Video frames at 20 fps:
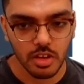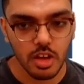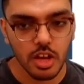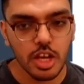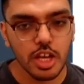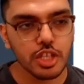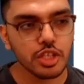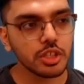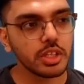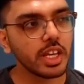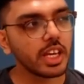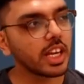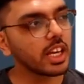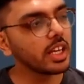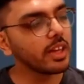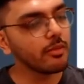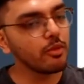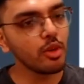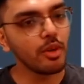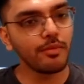So they can give
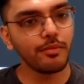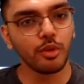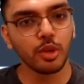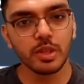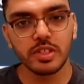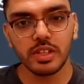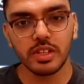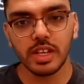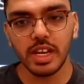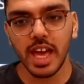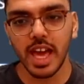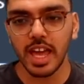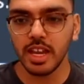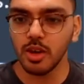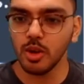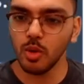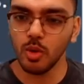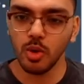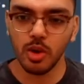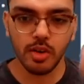you a full scenario
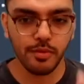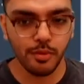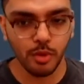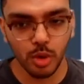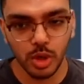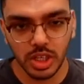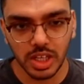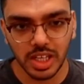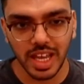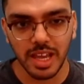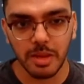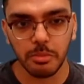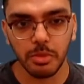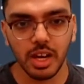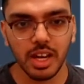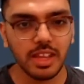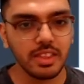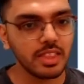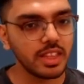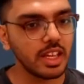or a full table
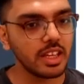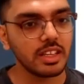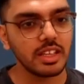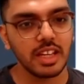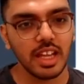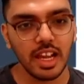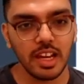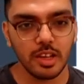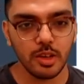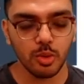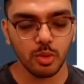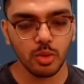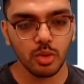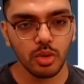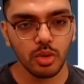and then tell you,